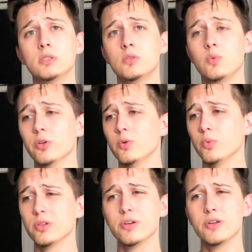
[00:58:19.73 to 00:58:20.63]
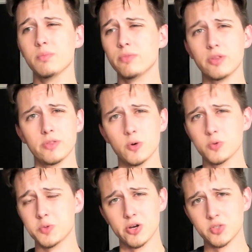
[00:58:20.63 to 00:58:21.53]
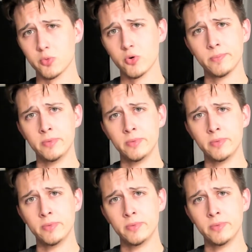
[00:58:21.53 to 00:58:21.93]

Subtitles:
We didn't really think that was possible.